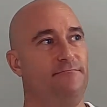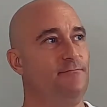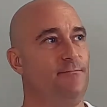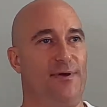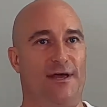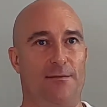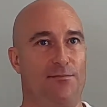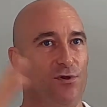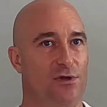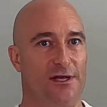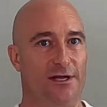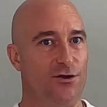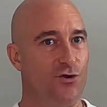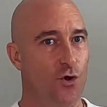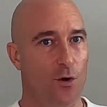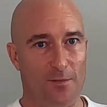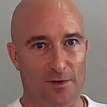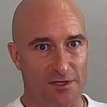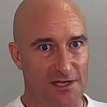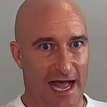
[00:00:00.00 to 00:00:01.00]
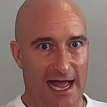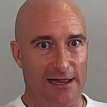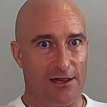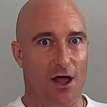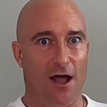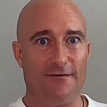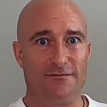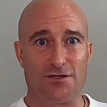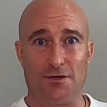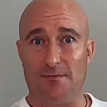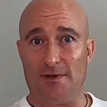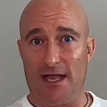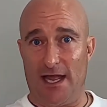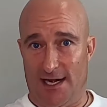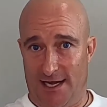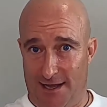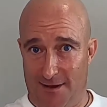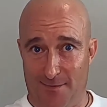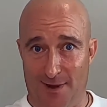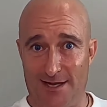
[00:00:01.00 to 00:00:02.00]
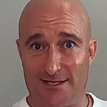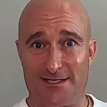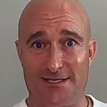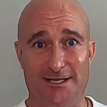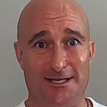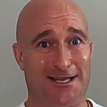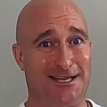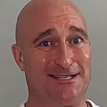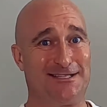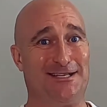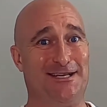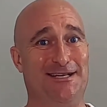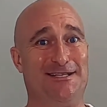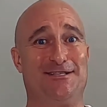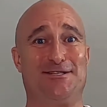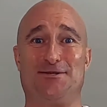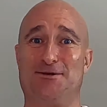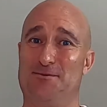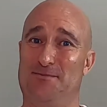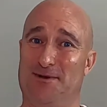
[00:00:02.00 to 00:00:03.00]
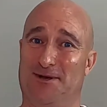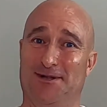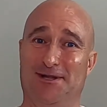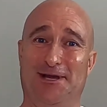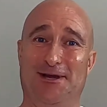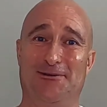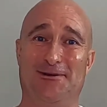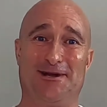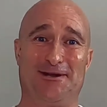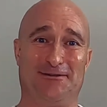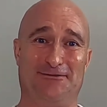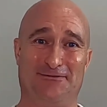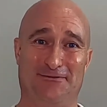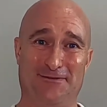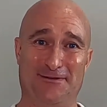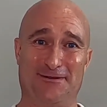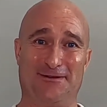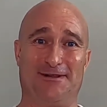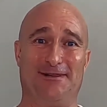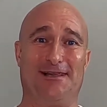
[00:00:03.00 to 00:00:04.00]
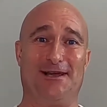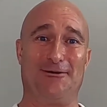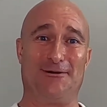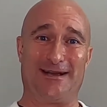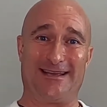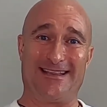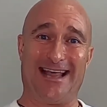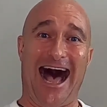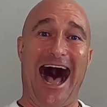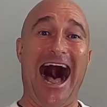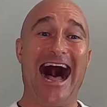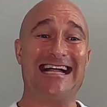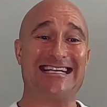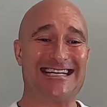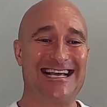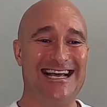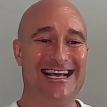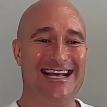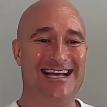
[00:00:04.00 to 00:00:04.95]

People in normal day life should be getting amongst it because it is super clearing in the heart,